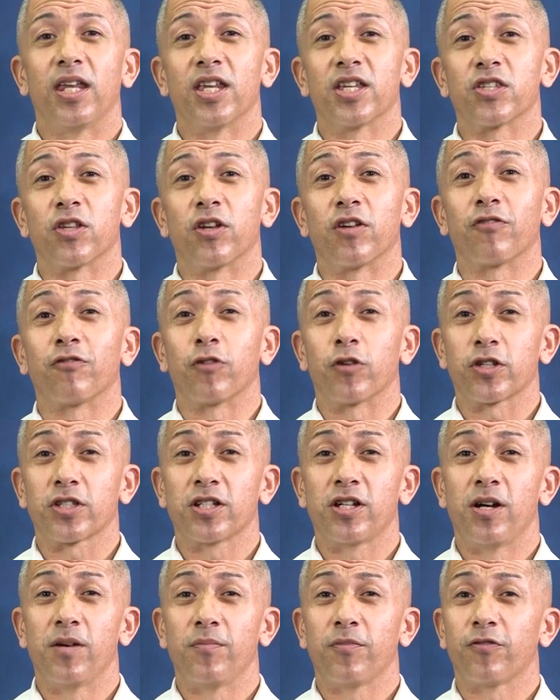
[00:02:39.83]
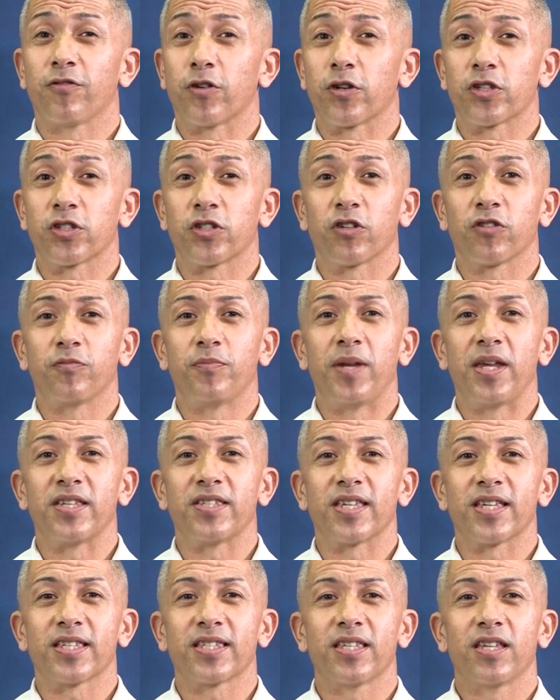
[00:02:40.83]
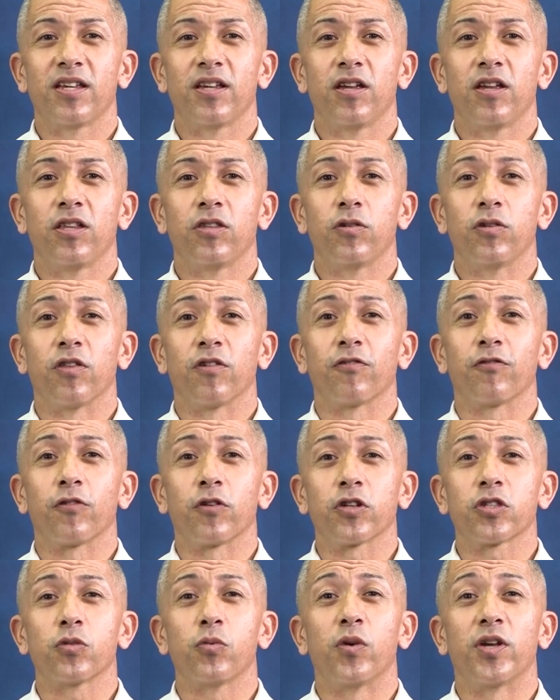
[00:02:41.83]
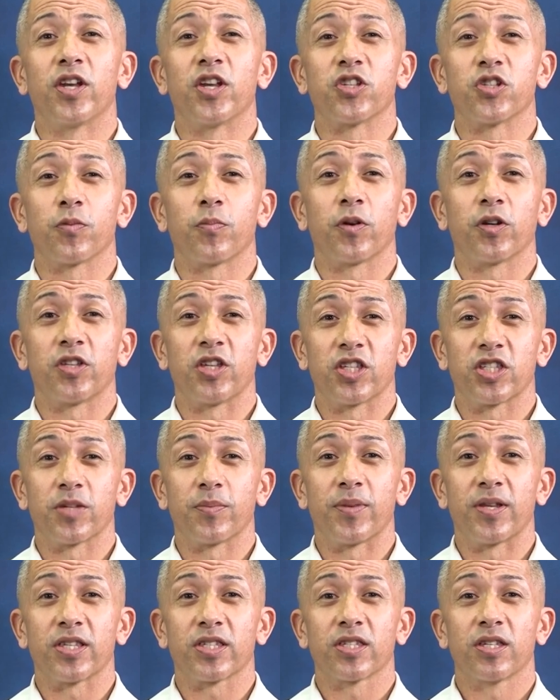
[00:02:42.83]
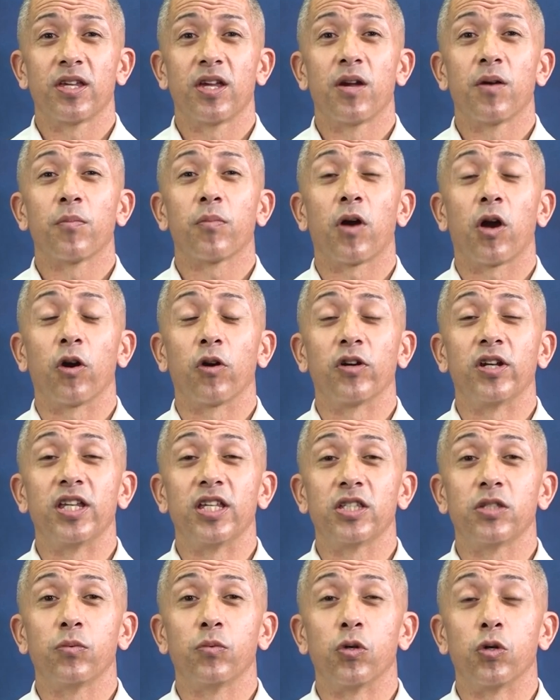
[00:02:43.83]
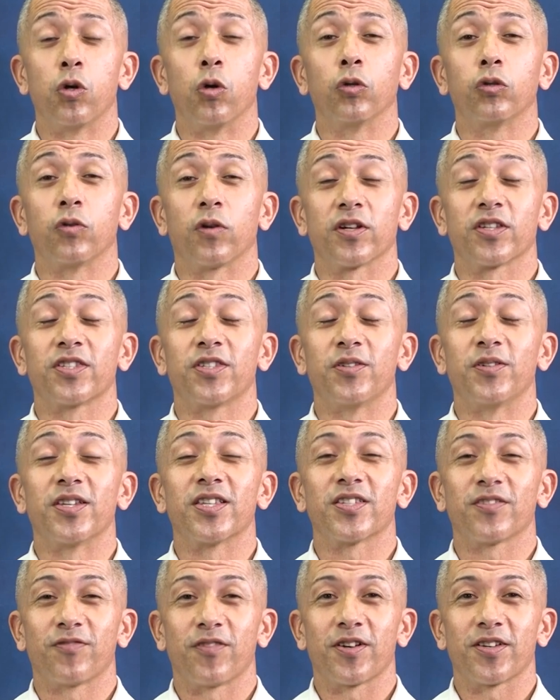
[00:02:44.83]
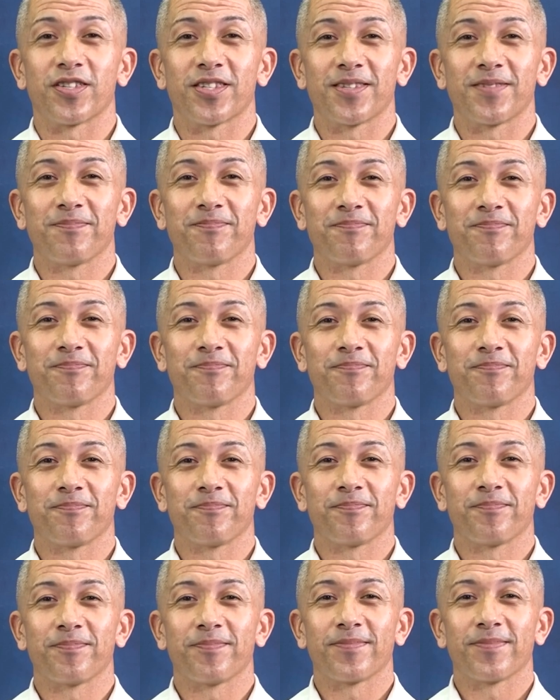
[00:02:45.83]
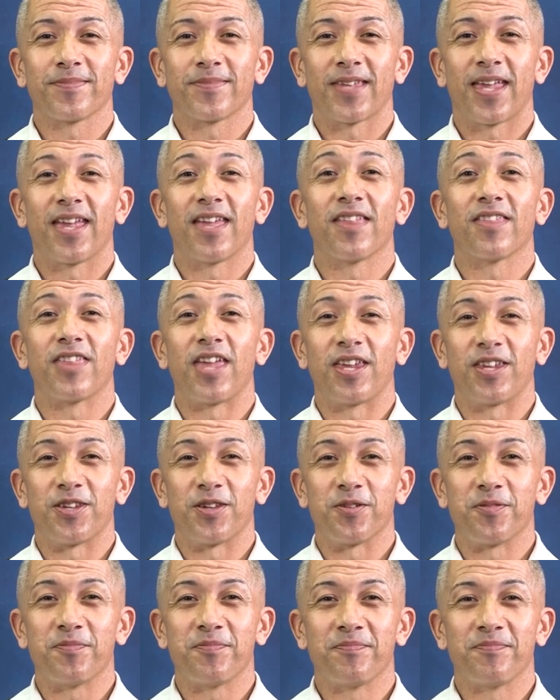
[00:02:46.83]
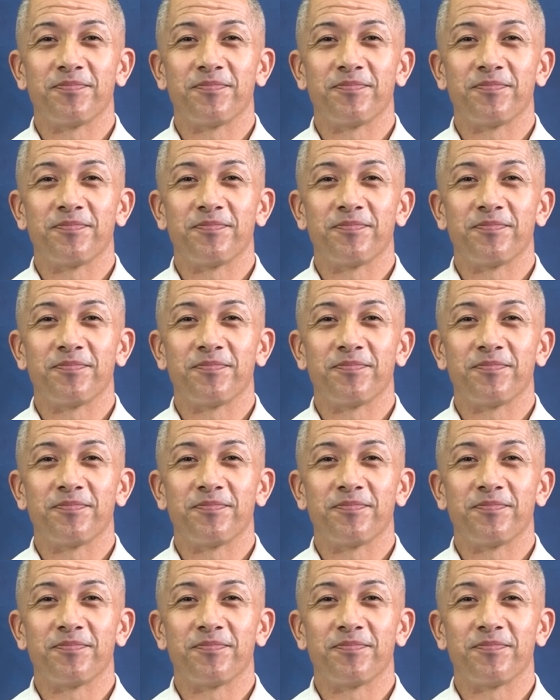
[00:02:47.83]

It is on a first-come, first-served basis to the first 100 participants. Priorities will go to our students first. Thank you.